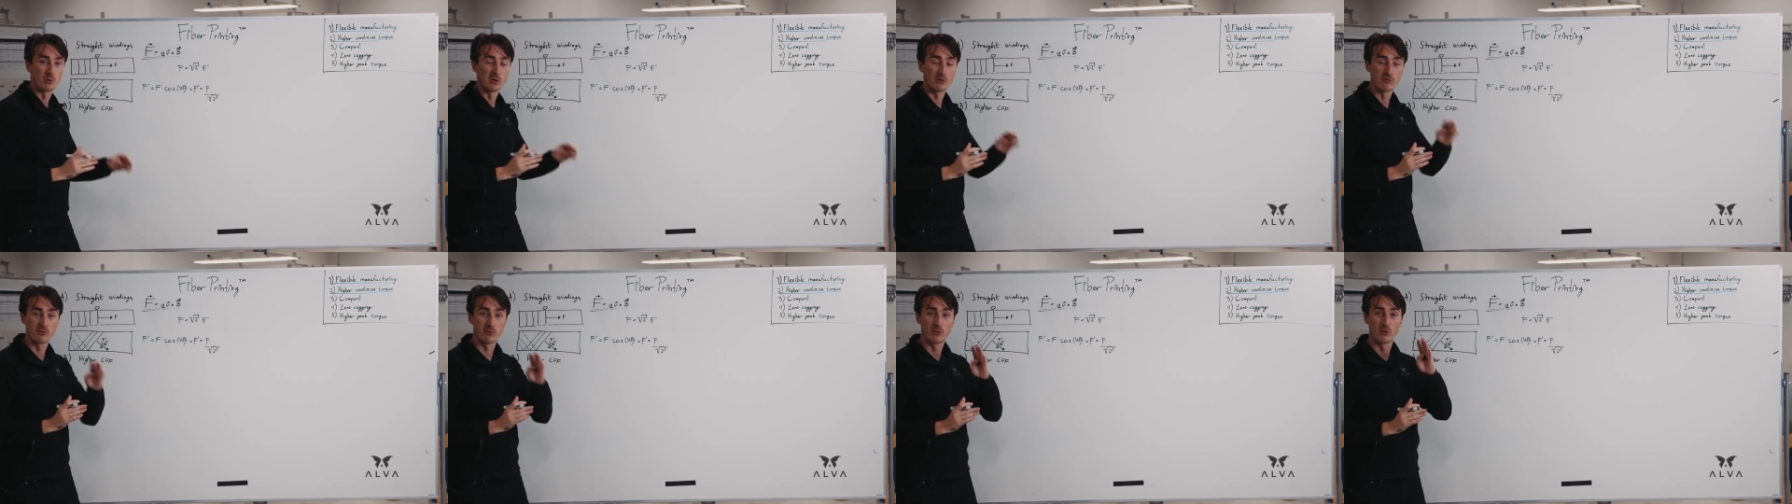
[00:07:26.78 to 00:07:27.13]

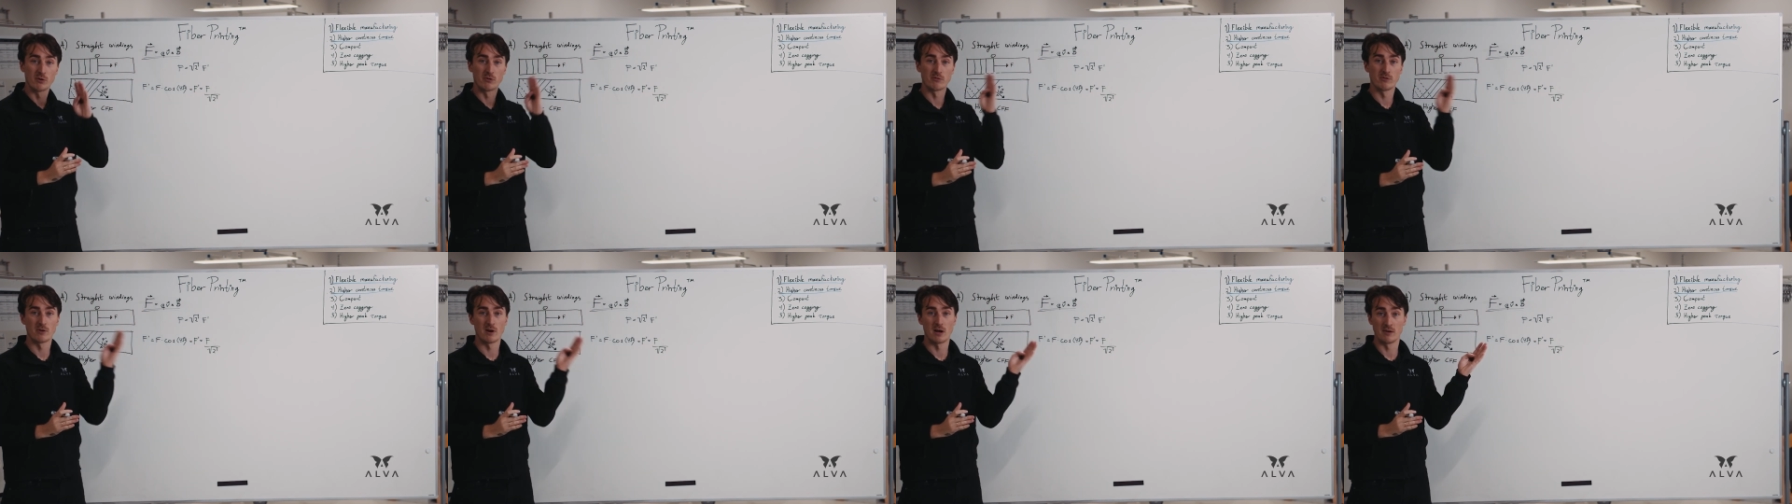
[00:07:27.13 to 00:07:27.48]
with a
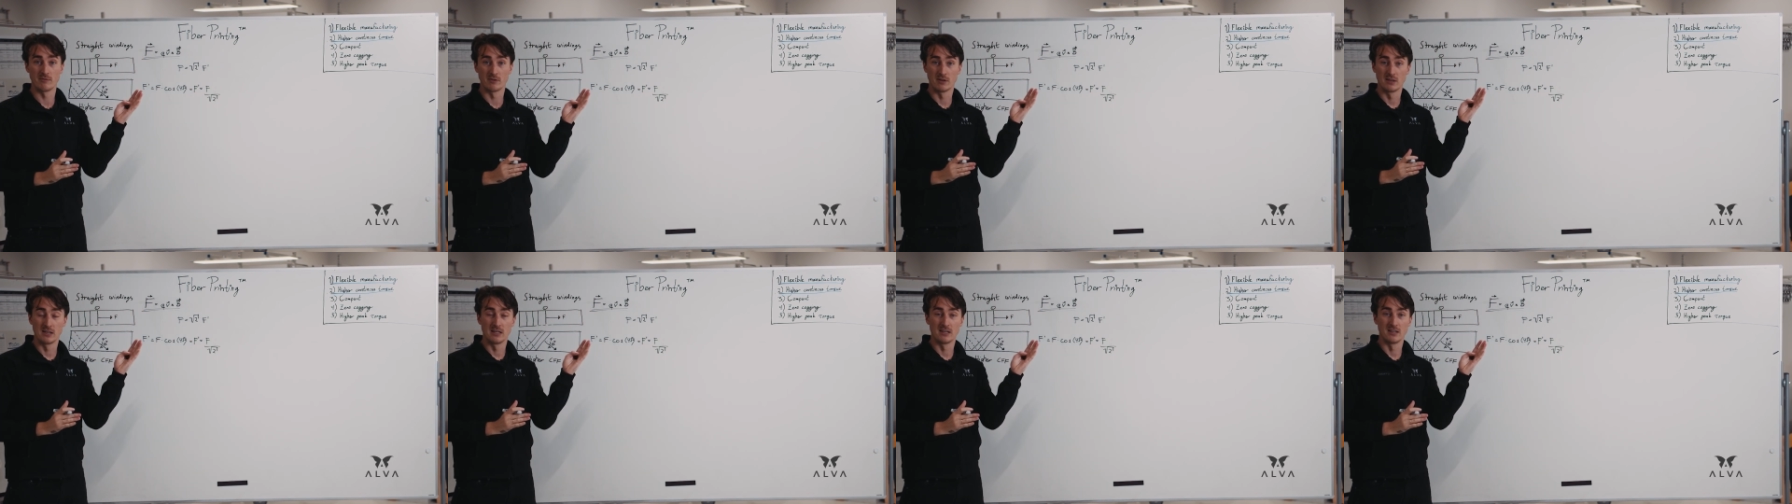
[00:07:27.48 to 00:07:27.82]
45
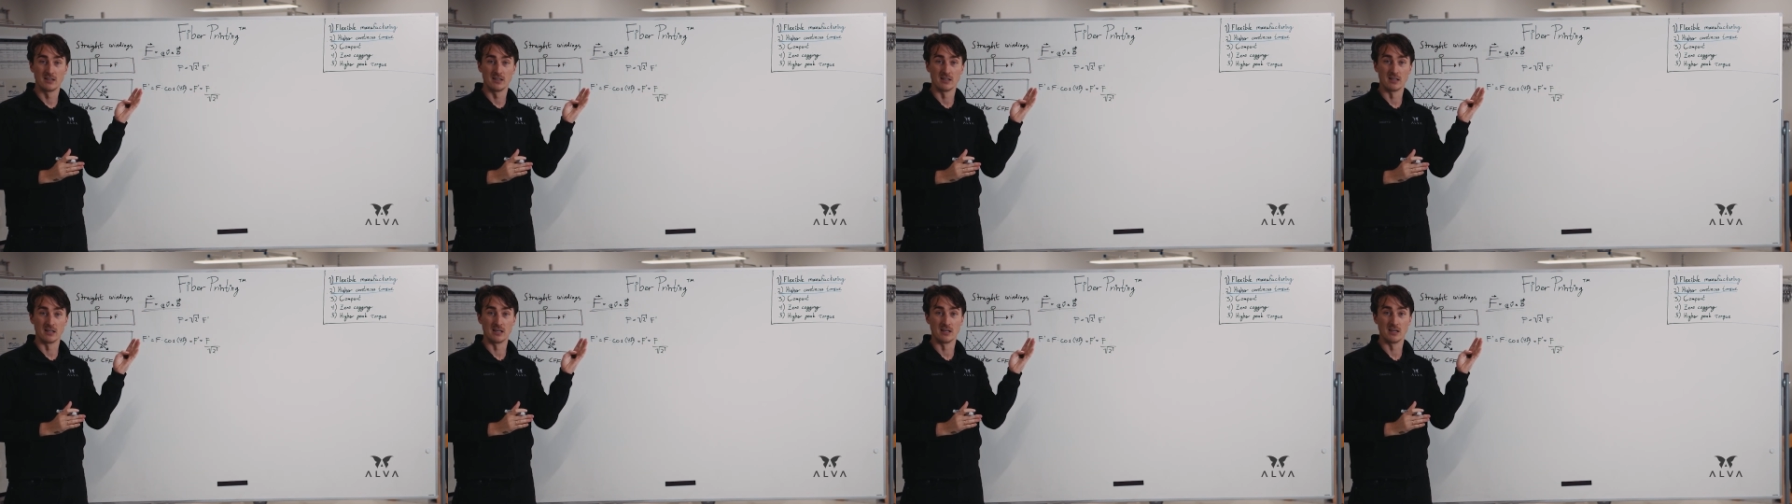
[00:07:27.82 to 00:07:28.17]

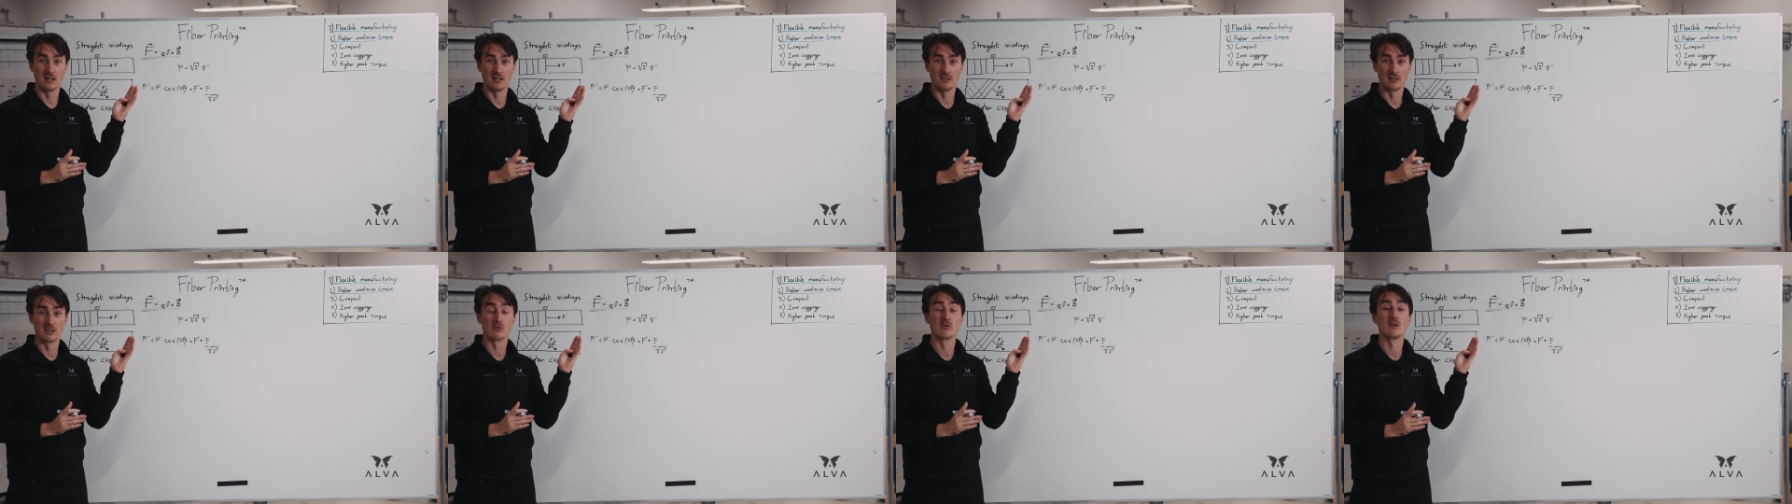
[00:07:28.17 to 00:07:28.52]

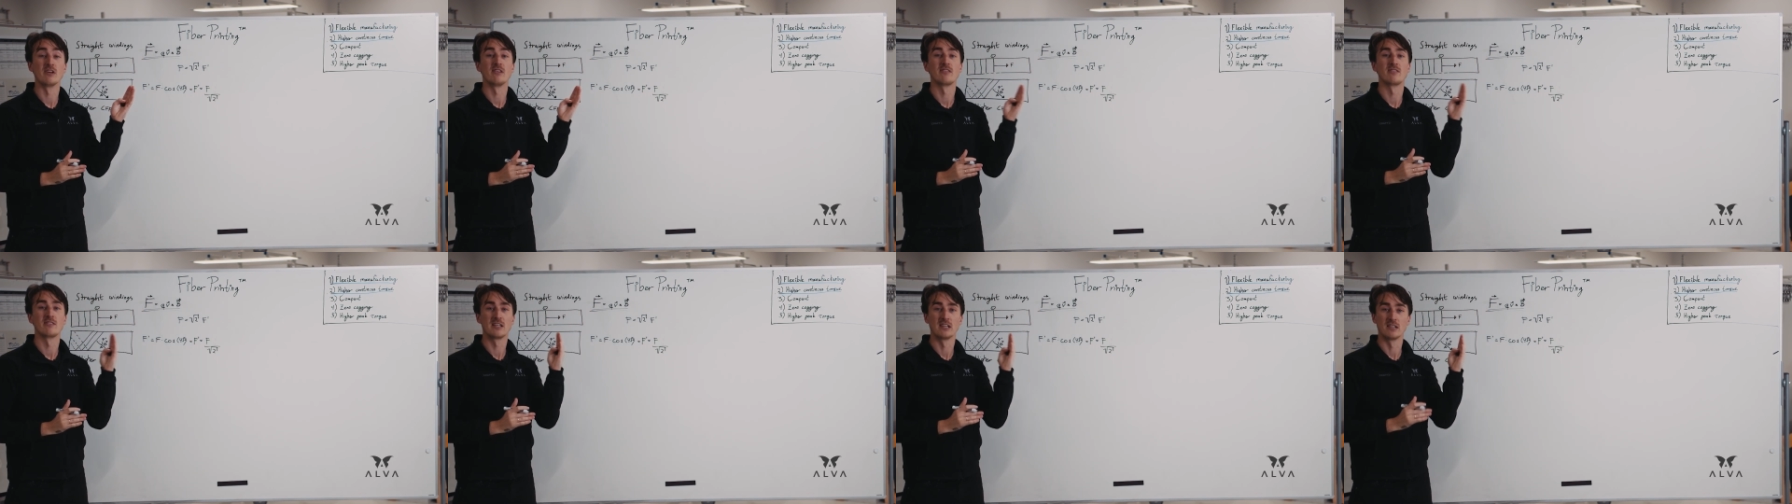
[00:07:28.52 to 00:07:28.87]

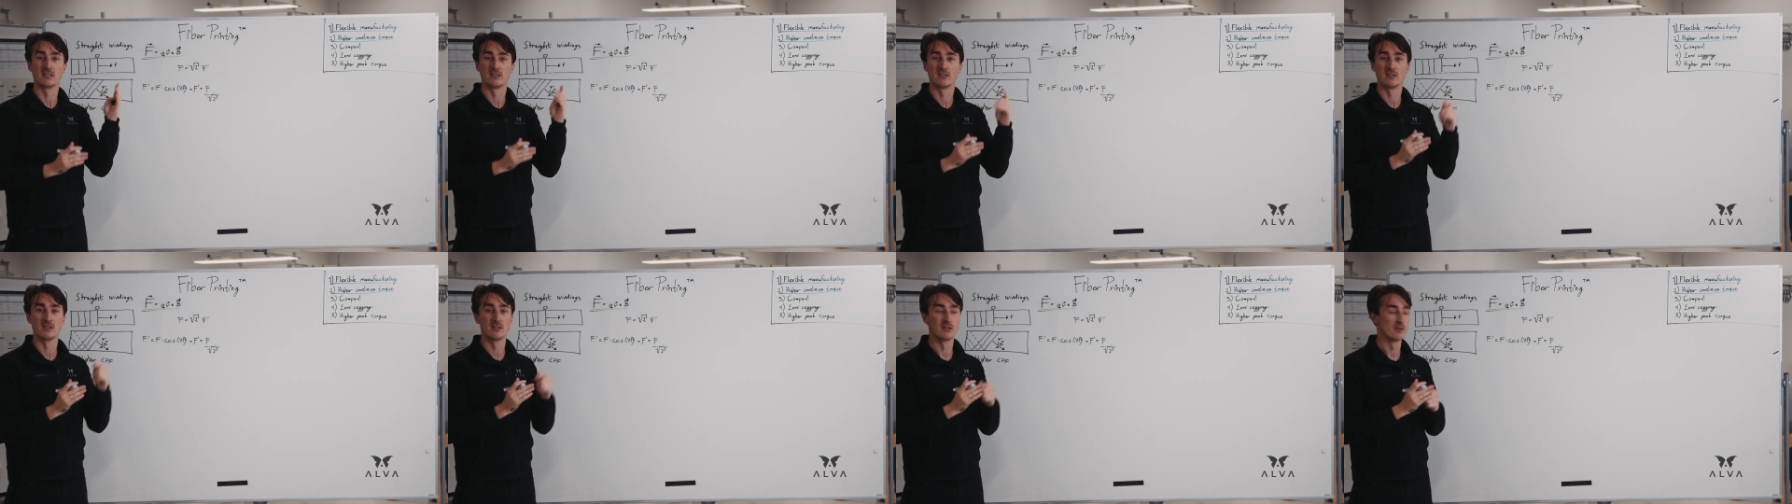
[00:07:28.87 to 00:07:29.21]
degrees
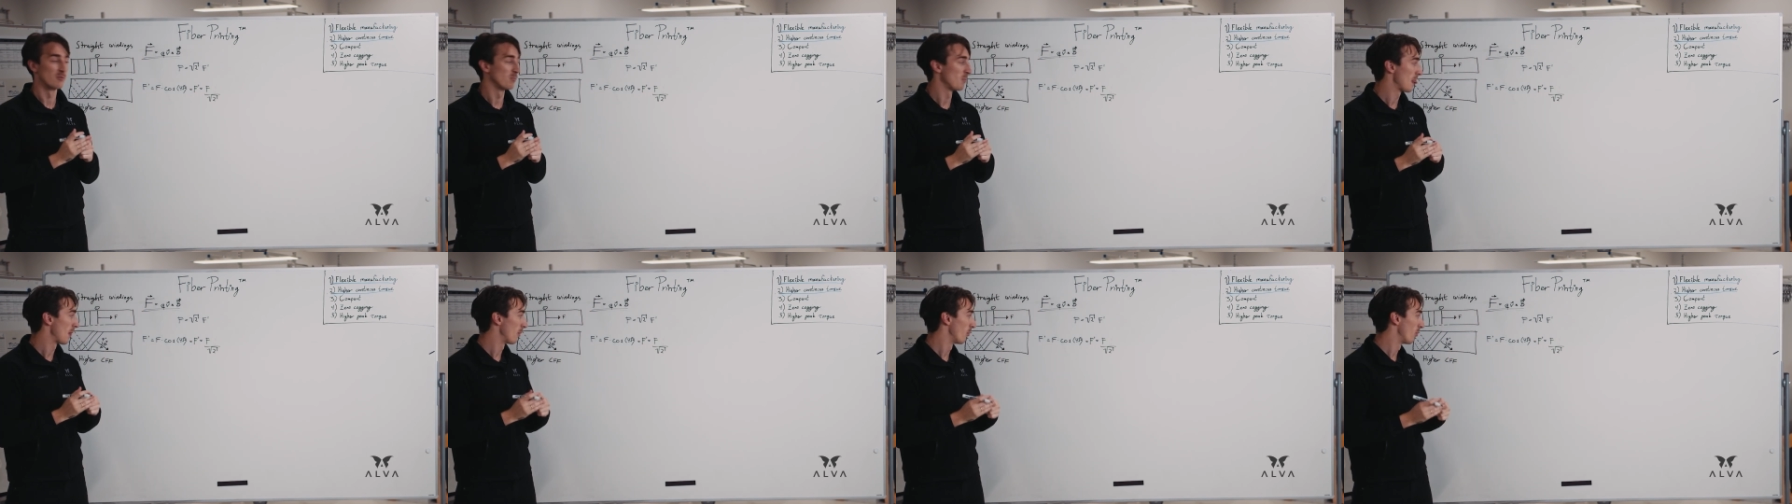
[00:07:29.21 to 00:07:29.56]
tilted
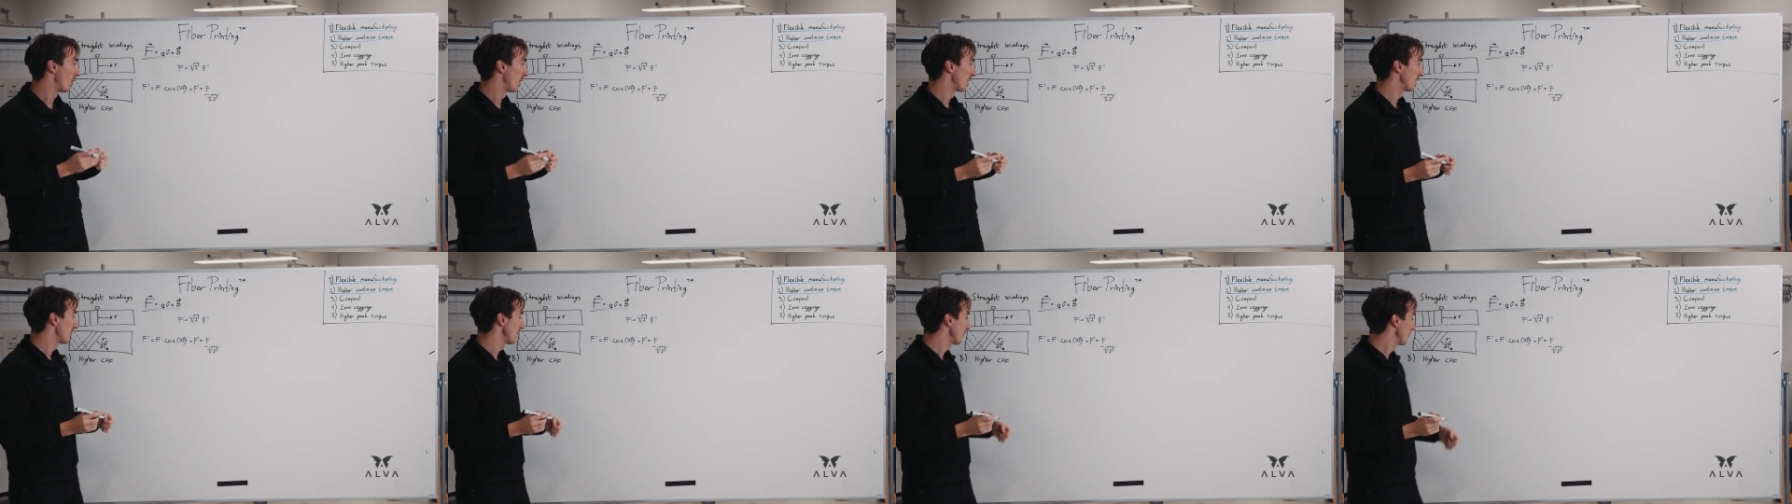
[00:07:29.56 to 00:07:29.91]

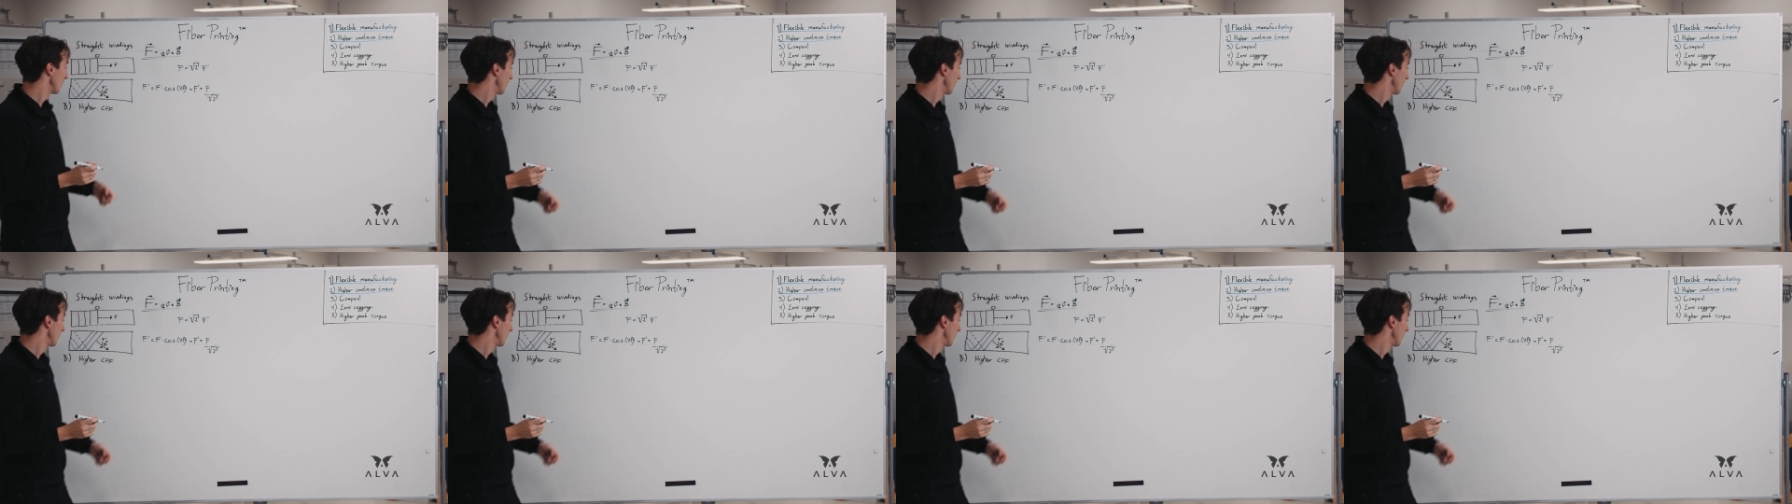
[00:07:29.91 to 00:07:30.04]
winding.